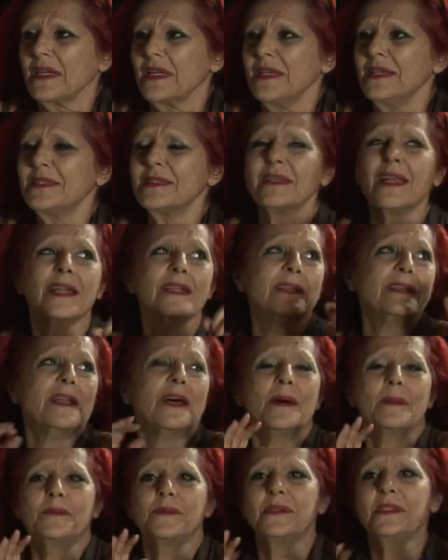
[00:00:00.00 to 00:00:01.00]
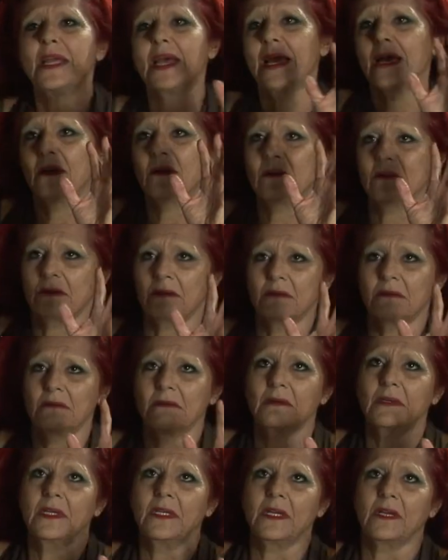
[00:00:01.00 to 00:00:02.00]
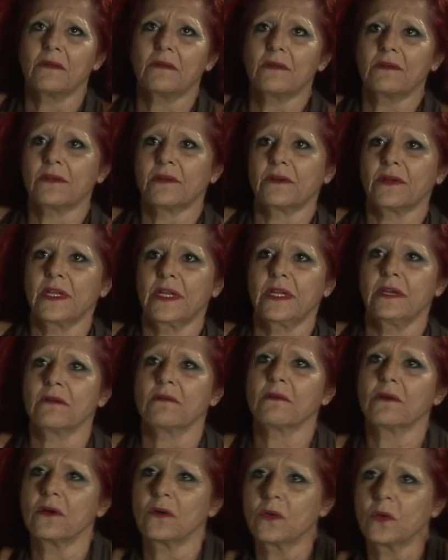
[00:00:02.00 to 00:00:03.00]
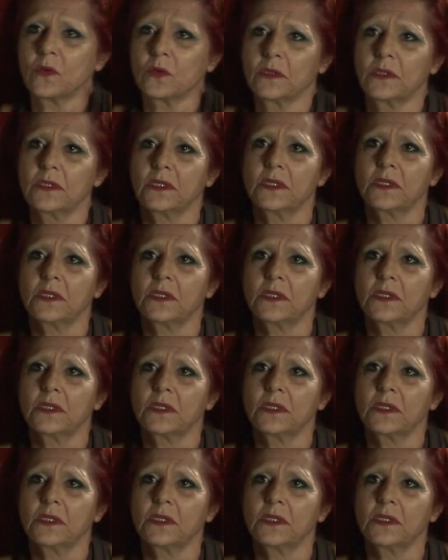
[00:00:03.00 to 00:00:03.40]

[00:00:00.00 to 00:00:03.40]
It's not an uptown, you know, thirty-year-old